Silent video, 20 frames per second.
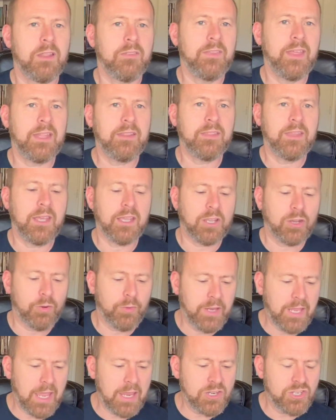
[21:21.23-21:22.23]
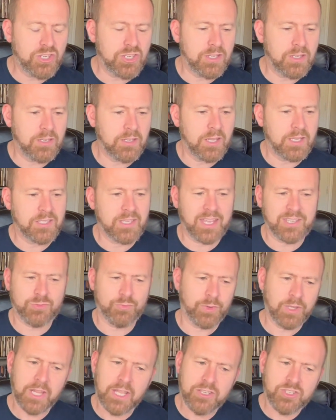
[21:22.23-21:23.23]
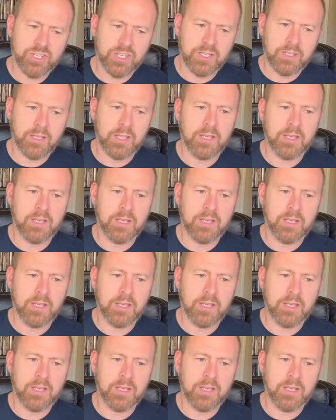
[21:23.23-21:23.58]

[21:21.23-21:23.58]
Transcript: that creation, that's religion,